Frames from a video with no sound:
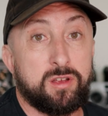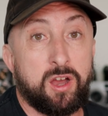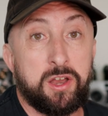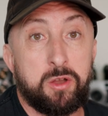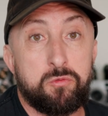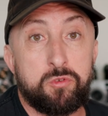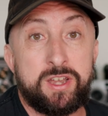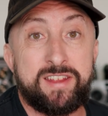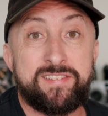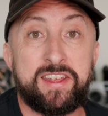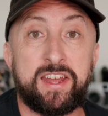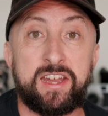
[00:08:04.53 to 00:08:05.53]
I don't really
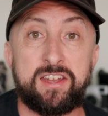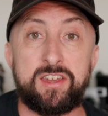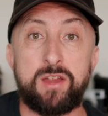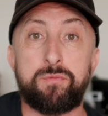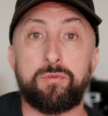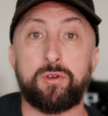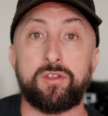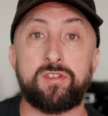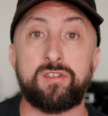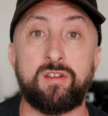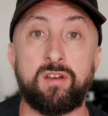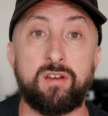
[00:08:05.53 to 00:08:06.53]
see any difference